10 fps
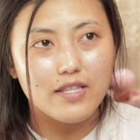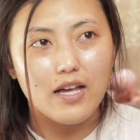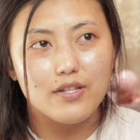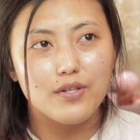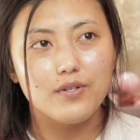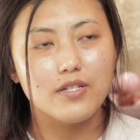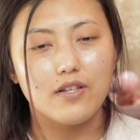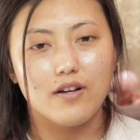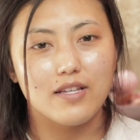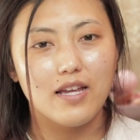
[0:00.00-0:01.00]
that you
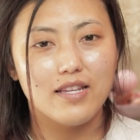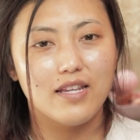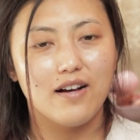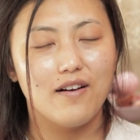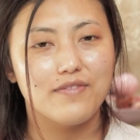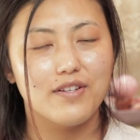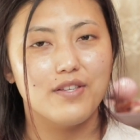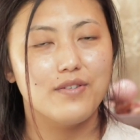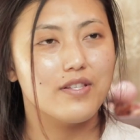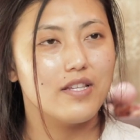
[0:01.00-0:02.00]
start getting after
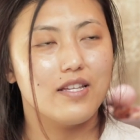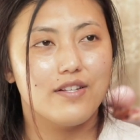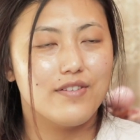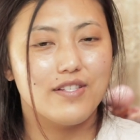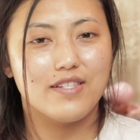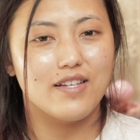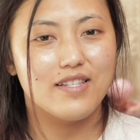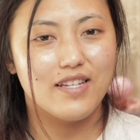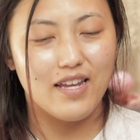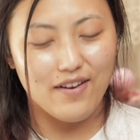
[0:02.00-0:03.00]
you reach
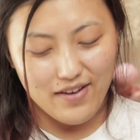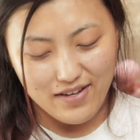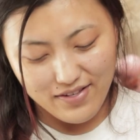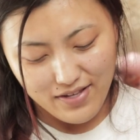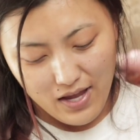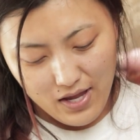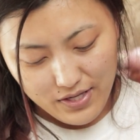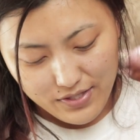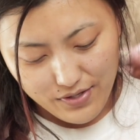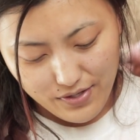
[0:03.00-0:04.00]
certain areas.
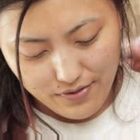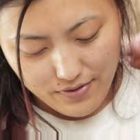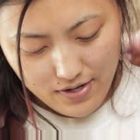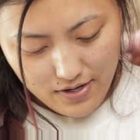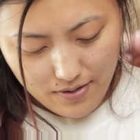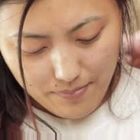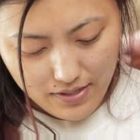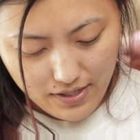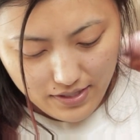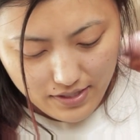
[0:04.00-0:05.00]
So I've
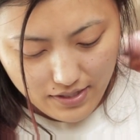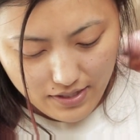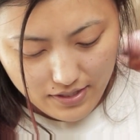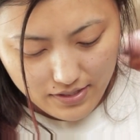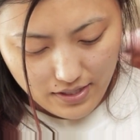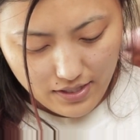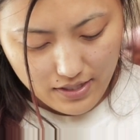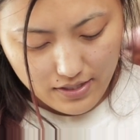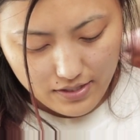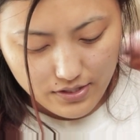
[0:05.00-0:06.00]
been liking it,
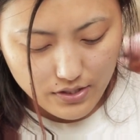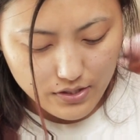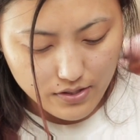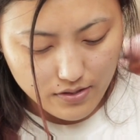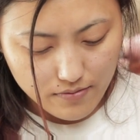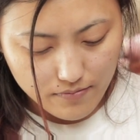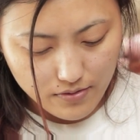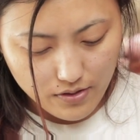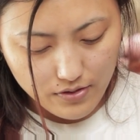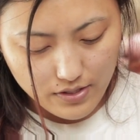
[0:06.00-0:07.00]
and I just
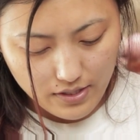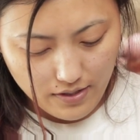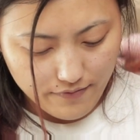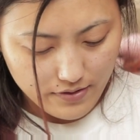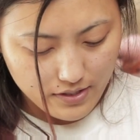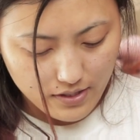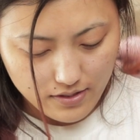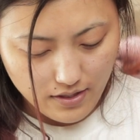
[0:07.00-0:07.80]
use it every single